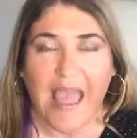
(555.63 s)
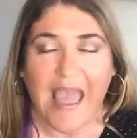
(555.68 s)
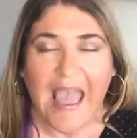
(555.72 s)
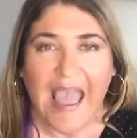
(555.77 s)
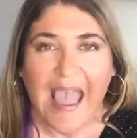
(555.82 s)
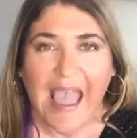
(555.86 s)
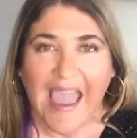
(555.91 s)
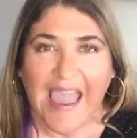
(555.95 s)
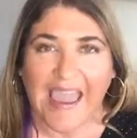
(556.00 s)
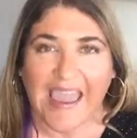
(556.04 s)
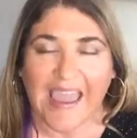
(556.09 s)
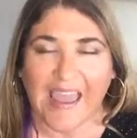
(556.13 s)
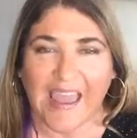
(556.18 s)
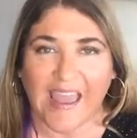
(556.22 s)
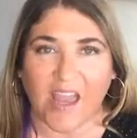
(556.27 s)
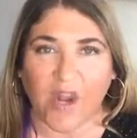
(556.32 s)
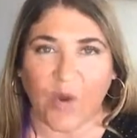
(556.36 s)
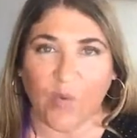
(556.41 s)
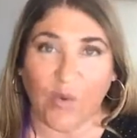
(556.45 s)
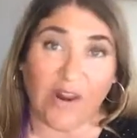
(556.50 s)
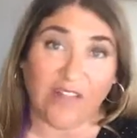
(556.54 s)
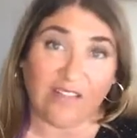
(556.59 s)

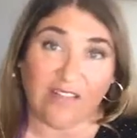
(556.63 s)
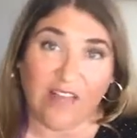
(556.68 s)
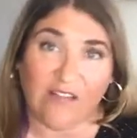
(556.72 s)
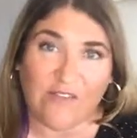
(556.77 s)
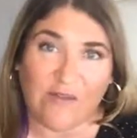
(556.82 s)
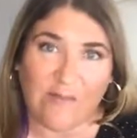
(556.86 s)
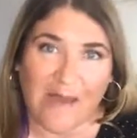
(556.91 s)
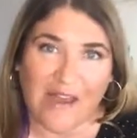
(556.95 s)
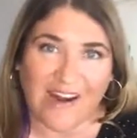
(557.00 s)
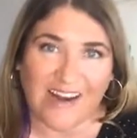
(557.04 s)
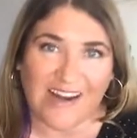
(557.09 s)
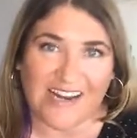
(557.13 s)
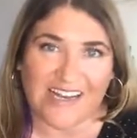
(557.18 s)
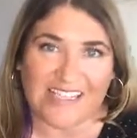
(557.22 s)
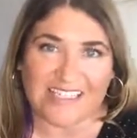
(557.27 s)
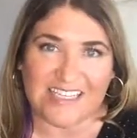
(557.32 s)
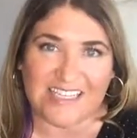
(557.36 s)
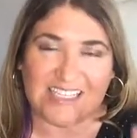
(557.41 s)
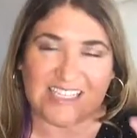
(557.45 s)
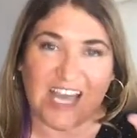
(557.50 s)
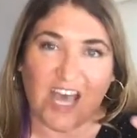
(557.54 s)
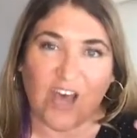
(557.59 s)
And what I love about it is
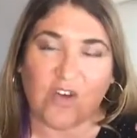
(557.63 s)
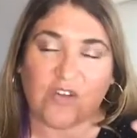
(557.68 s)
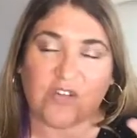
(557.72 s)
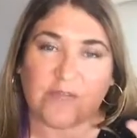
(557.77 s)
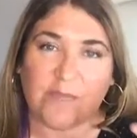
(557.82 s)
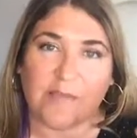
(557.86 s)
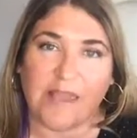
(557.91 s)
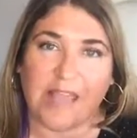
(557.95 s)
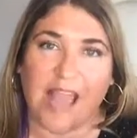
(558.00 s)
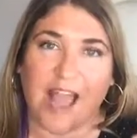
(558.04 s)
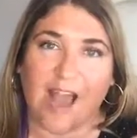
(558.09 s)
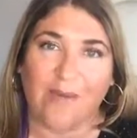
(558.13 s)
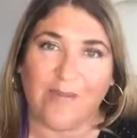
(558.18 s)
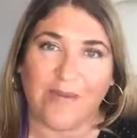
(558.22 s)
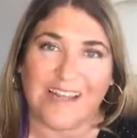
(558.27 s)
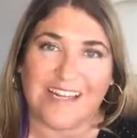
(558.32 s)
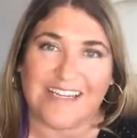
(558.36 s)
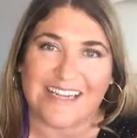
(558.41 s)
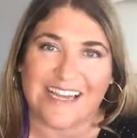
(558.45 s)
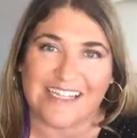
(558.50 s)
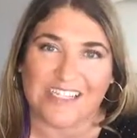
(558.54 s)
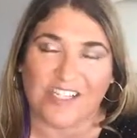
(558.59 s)
it tells me how many
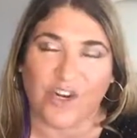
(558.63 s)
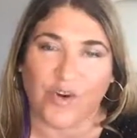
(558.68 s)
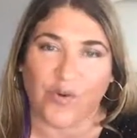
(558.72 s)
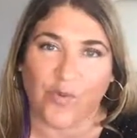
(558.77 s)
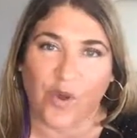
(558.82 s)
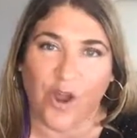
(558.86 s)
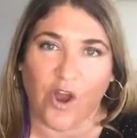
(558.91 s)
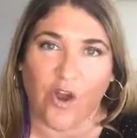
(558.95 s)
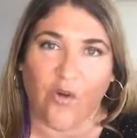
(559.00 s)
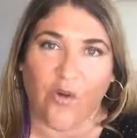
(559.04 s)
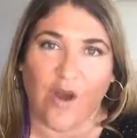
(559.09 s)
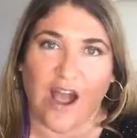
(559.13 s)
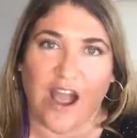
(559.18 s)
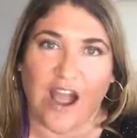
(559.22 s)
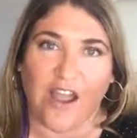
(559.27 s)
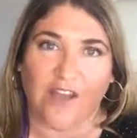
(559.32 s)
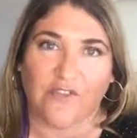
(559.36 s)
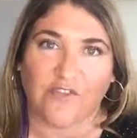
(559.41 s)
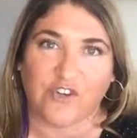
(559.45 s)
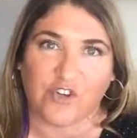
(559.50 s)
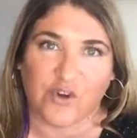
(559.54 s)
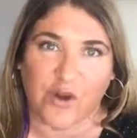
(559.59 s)
days in a row
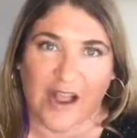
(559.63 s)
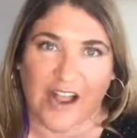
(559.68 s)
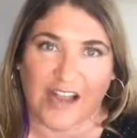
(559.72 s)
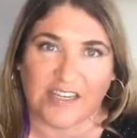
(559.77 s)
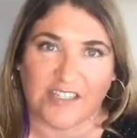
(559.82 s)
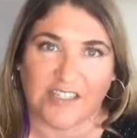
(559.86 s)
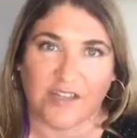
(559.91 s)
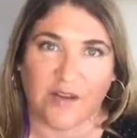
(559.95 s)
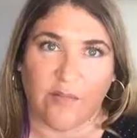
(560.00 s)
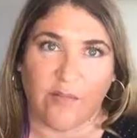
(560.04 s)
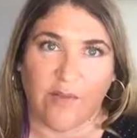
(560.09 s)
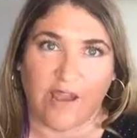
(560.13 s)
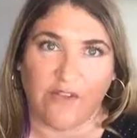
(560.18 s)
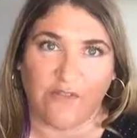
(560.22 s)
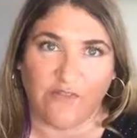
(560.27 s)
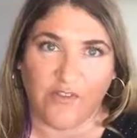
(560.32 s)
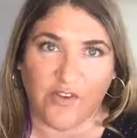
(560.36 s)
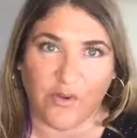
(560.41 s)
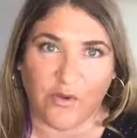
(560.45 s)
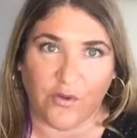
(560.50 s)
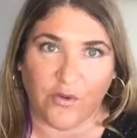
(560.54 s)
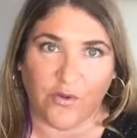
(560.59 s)
I've tracked my
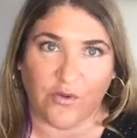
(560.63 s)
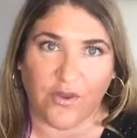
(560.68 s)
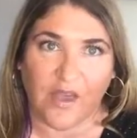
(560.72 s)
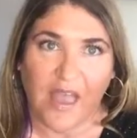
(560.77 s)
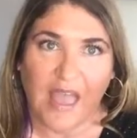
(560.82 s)
food.